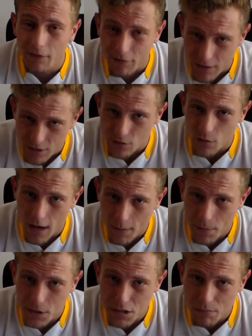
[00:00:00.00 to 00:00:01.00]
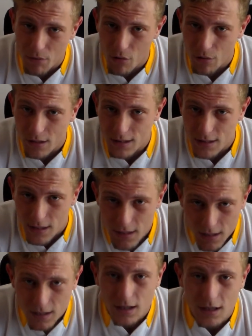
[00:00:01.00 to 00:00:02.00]
if there's rugby supporters,
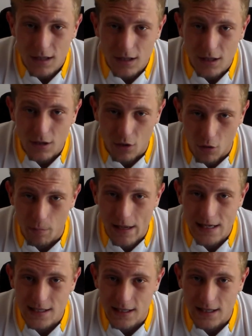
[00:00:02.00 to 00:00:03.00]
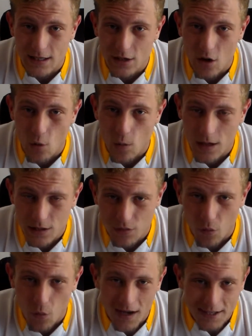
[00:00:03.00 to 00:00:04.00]
you'll basically know what's
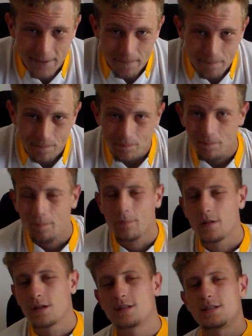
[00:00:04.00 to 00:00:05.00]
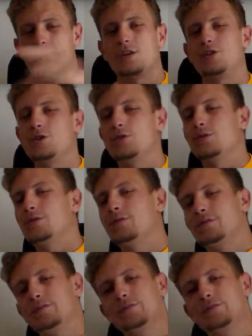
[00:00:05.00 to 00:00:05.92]
for what. Stay tuned.